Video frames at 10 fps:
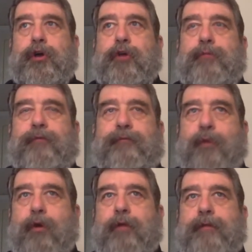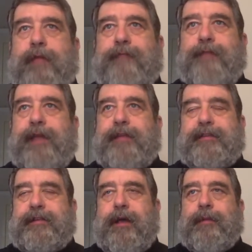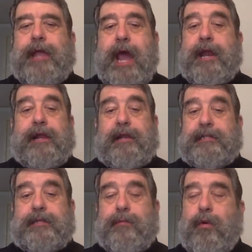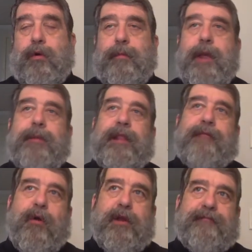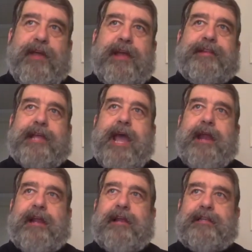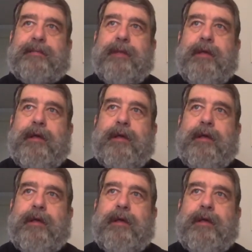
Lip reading: before they face some cataclysm, or maybe they've already faced the cataclysm